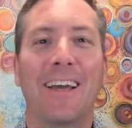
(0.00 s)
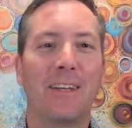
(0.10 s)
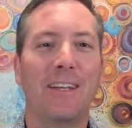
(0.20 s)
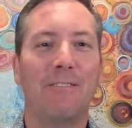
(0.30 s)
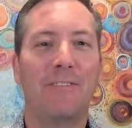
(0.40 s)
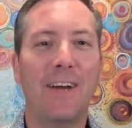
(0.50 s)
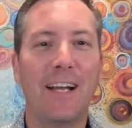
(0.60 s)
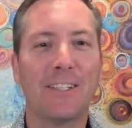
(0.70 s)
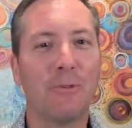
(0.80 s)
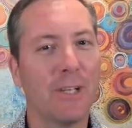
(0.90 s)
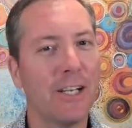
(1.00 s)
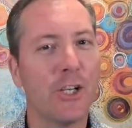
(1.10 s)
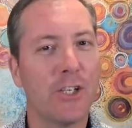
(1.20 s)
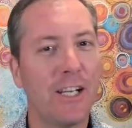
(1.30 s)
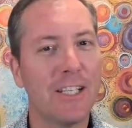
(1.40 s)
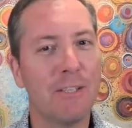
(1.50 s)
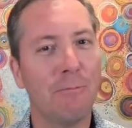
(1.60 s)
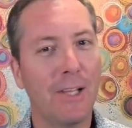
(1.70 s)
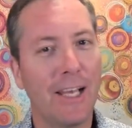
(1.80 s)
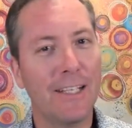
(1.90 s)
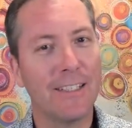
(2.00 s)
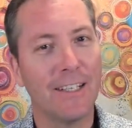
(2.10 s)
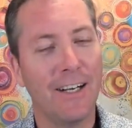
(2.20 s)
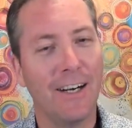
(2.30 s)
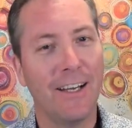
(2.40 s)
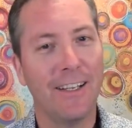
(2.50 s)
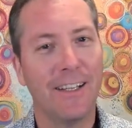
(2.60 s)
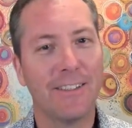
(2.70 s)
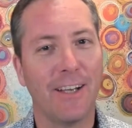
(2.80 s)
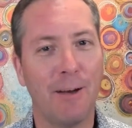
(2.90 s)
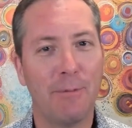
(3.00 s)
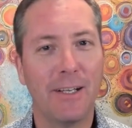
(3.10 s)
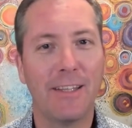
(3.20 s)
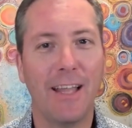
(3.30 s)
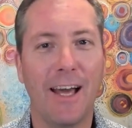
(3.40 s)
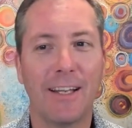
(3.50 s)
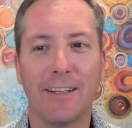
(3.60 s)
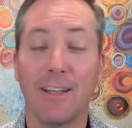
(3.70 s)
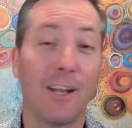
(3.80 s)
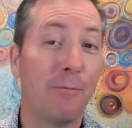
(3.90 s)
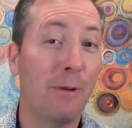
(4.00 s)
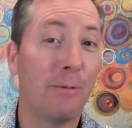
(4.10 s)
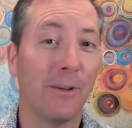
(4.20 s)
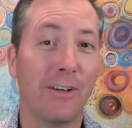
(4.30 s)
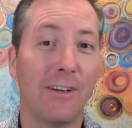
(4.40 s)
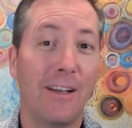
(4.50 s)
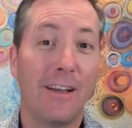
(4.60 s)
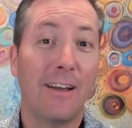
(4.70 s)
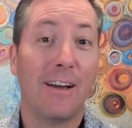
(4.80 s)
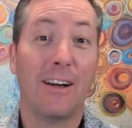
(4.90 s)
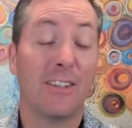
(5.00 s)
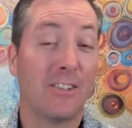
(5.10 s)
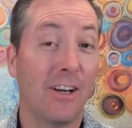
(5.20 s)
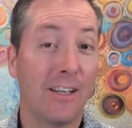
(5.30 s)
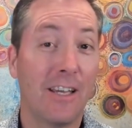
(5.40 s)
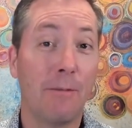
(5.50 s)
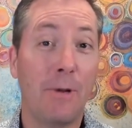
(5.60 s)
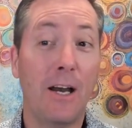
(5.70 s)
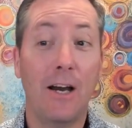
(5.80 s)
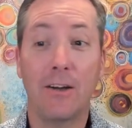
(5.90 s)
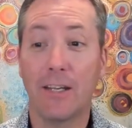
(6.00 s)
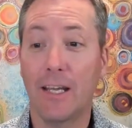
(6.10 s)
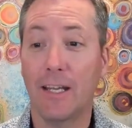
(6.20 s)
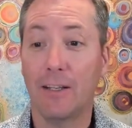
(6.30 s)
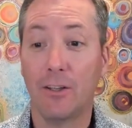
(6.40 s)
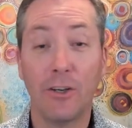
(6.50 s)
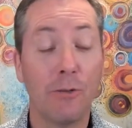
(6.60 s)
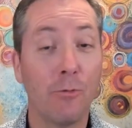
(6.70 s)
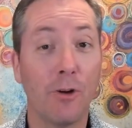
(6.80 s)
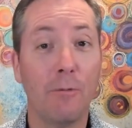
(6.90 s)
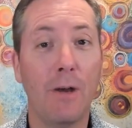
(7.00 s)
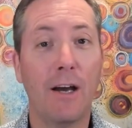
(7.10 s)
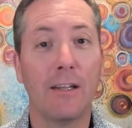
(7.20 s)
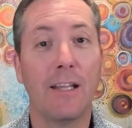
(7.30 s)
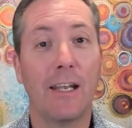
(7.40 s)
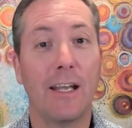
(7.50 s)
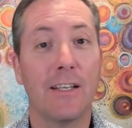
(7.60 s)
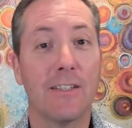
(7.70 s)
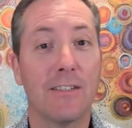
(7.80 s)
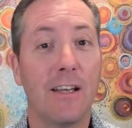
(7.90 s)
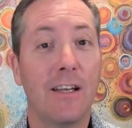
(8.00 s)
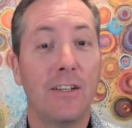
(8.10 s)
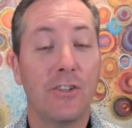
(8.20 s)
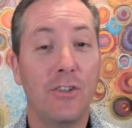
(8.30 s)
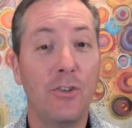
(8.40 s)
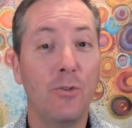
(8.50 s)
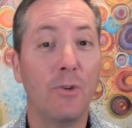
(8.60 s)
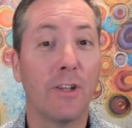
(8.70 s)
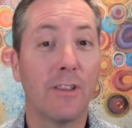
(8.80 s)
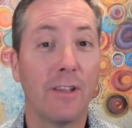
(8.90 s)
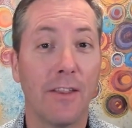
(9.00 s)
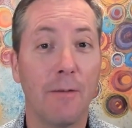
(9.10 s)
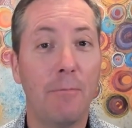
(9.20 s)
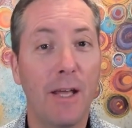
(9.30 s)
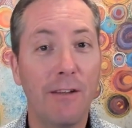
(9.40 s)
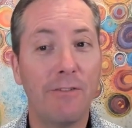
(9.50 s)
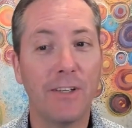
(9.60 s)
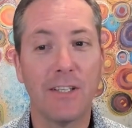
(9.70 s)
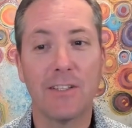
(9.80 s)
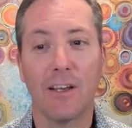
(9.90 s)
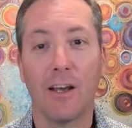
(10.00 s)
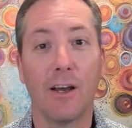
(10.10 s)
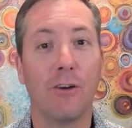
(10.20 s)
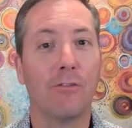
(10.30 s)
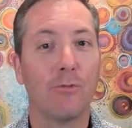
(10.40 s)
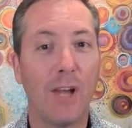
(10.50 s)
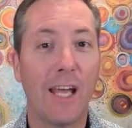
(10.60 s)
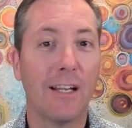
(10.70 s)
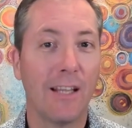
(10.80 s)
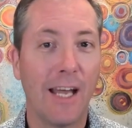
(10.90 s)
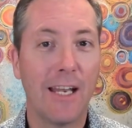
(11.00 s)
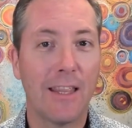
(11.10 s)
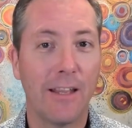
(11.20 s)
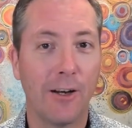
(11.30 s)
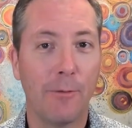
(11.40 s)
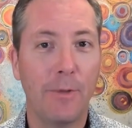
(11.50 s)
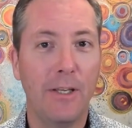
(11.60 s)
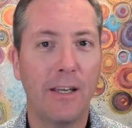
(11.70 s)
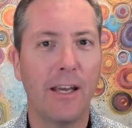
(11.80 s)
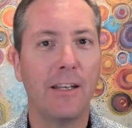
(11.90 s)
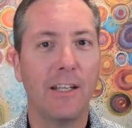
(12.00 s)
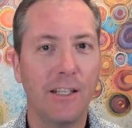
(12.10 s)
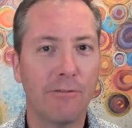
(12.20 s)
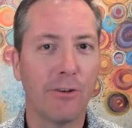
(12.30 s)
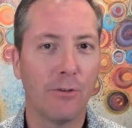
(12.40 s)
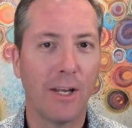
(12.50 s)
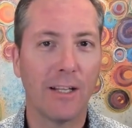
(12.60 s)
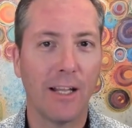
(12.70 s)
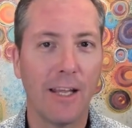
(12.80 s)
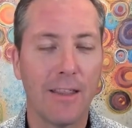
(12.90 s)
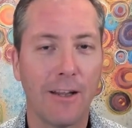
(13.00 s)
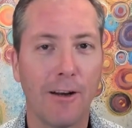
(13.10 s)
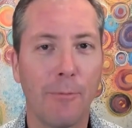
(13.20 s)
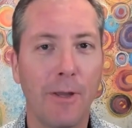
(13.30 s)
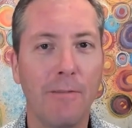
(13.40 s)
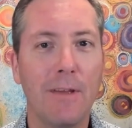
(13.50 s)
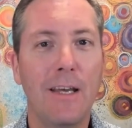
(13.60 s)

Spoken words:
In fact, we're going to shine some light on a topic that a lot of people are talking about and learning more about, and that has to do with the benefits of red light therapy and infrared light therapy.